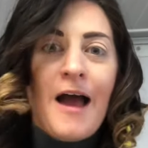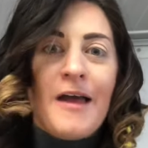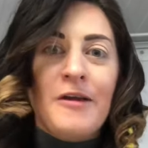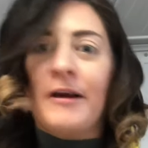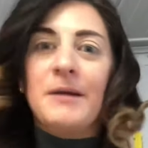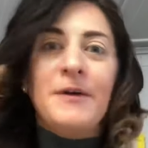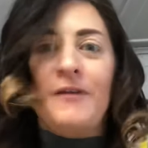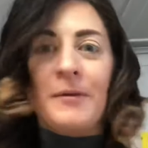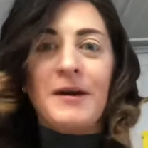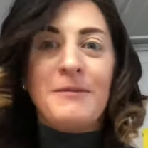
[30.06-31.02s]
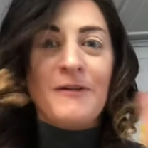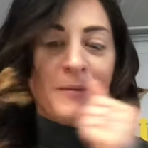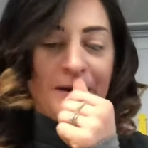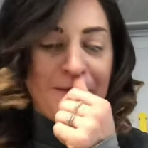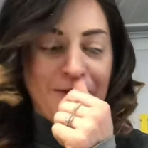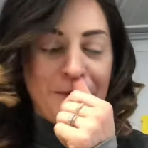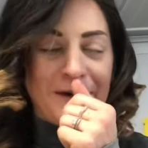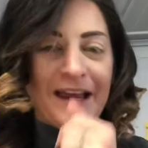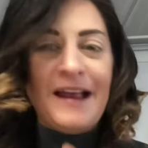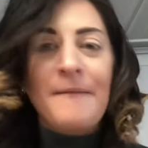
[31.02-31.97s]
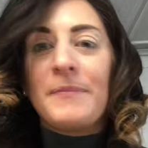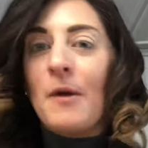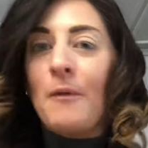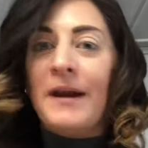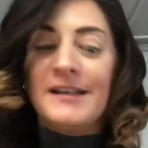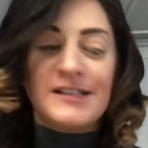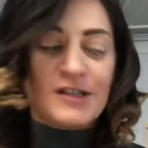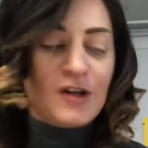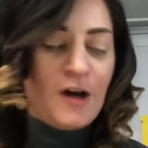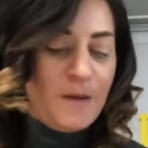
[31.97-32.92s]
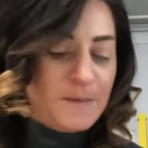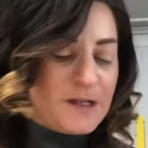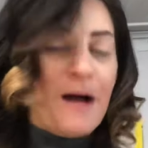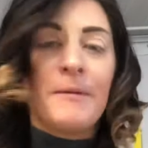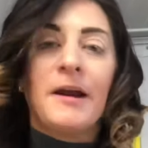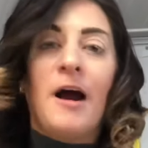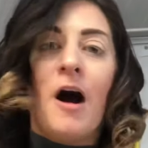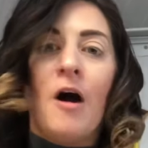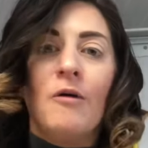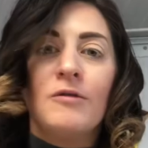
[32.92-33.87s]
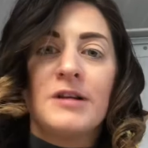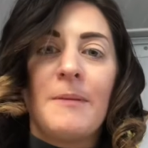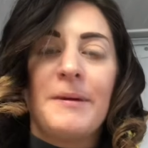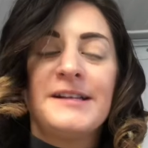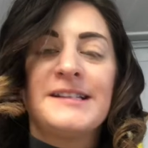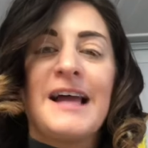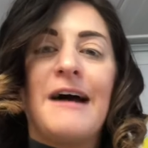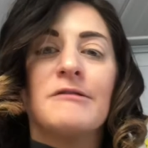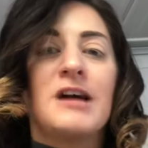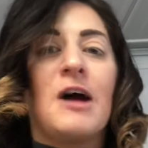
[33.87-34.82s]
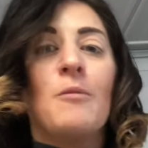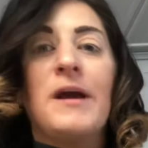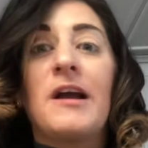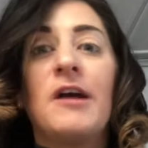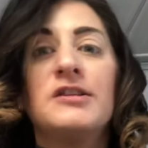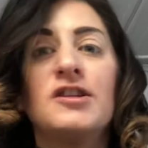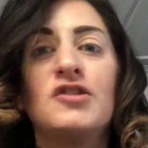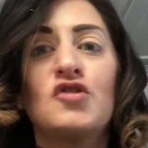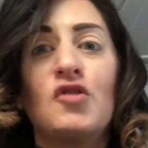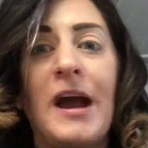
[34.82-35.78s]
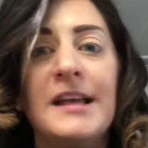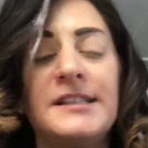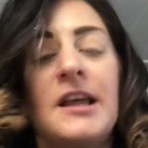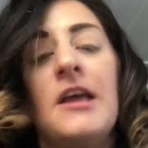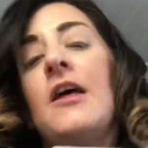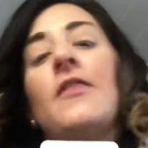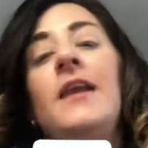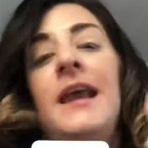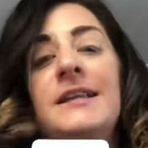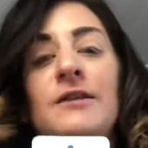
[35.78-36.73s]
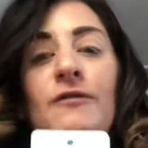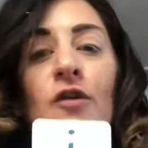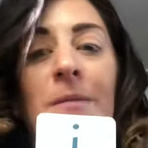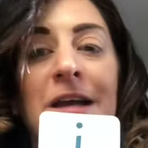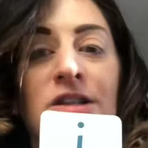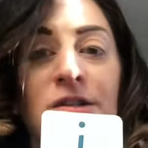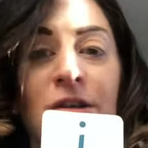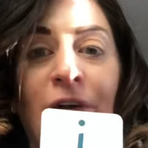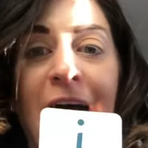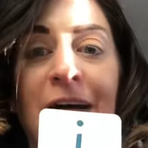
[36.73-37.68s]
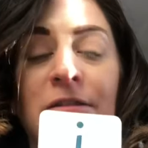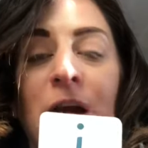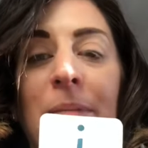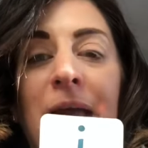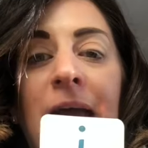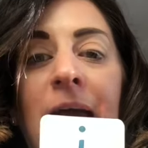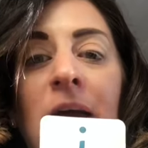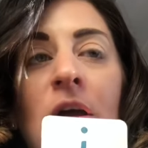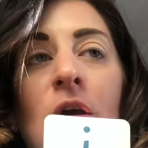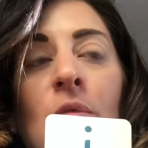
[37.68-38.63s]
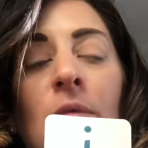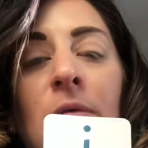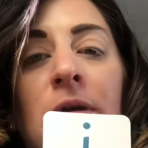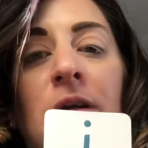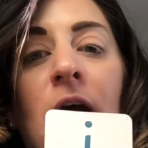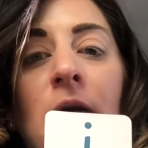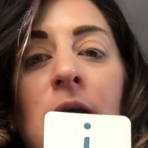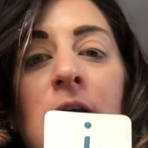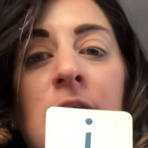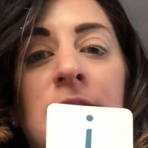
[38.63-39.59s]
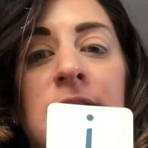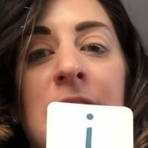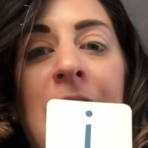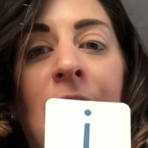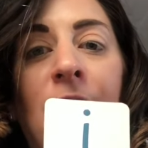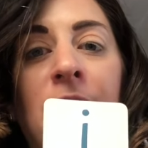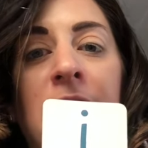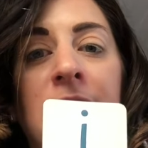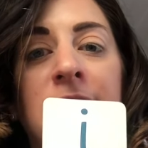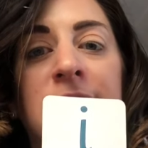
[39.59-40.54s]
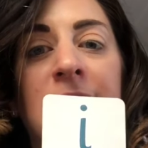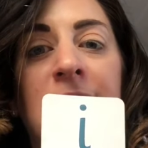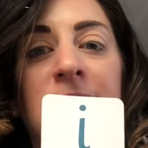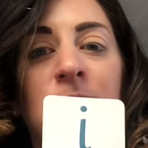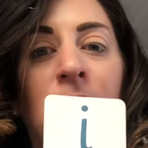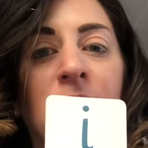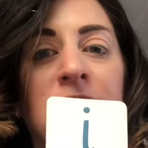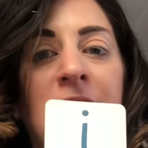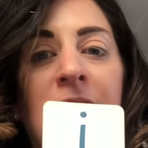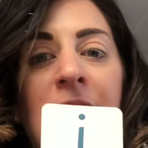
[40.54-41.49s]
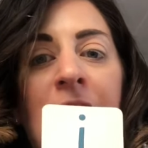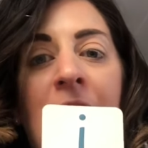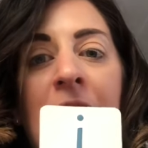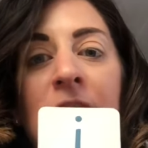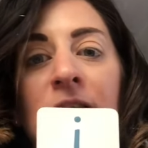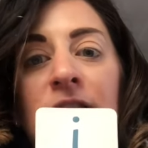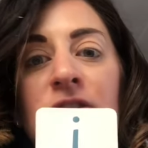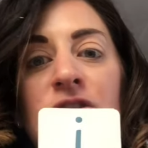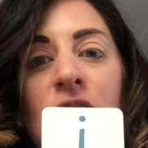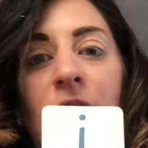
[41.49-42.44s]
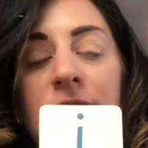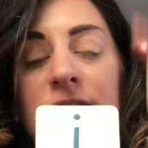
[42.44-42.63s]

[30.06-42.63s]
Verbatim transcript: you're gonna move your body, move your body, move your body. When it stops, I'm gonna hold up a sound and we're going to trace the letter formation. So if I held up I, we would go down the insect's body and a dot